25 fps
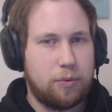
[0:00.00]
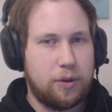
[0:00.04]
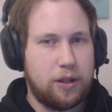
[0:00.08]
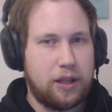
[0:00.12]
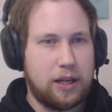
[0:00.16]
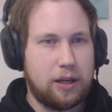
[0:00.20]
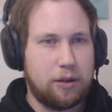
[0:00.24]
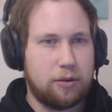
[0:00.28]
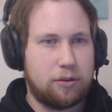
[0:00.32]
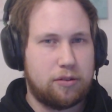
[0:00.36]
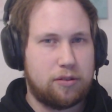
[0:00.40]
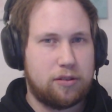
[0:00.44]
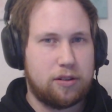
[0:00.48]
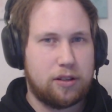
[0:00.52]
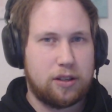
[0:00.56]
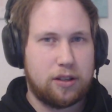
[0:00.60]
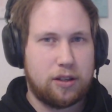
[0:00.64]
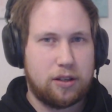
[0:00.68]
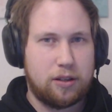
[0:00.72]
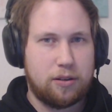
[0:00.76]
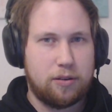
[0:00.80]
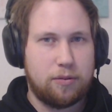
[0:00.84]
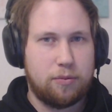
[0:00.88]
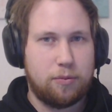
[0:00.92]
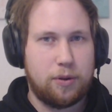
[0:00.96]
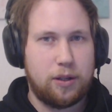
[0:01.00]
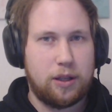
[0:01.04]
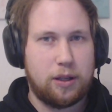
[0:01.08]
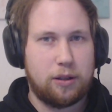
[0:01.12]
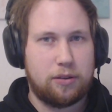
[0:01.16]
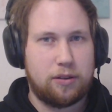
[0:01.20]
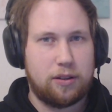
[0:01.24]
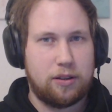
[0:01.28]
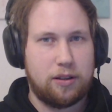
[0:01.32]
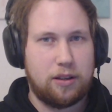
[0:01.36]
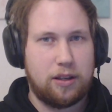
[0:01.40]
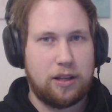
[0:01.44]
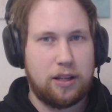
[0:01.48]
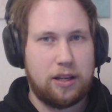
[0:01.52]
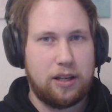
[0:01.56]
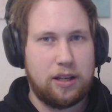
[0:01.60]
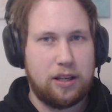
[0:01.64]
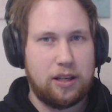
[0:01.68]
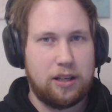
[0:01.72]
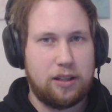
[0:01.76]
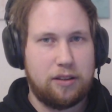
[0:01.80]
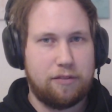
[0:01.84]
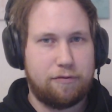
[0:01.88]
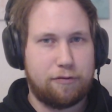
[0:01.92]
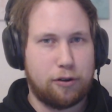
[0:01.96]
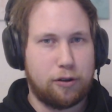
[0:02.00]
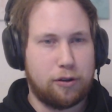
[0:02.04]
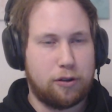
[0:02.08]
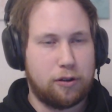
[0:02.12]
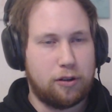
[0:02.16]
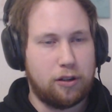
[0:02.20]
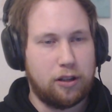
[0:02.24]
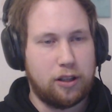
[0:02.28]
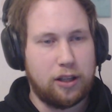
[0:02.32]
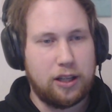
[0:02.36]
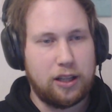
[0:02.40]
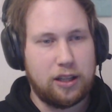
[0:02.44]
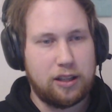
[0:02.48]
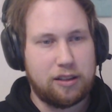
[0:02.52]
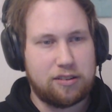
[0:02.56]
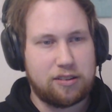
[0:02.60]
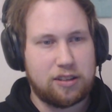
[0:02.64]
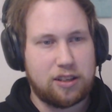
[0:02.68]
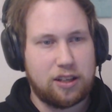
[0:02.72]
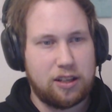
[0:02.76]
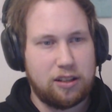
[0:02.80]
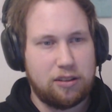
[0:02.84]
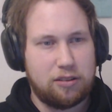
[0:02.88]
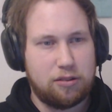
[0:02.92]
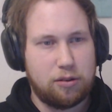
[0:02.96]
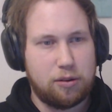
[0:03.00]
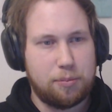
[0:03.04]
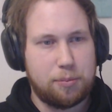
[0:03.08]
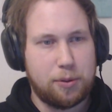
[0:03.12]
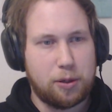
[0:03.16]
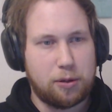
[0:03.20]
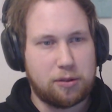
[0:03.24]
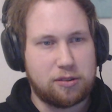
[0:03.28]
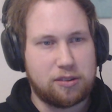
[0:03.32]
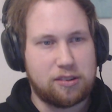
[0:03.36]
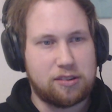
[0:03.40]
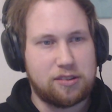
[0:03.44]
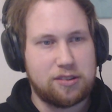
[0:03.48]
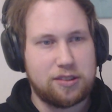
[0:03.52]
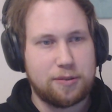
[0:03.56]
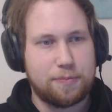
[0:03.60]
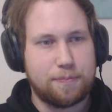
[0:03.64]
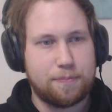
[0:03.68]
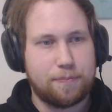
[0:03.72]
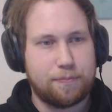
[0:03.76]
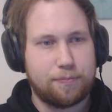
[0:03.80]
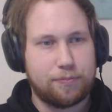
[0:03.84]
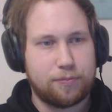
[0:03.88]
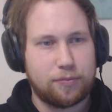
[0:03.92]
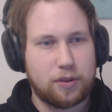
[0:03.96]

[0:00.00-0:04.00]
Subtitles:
without any further delay, let's get into the bonuses.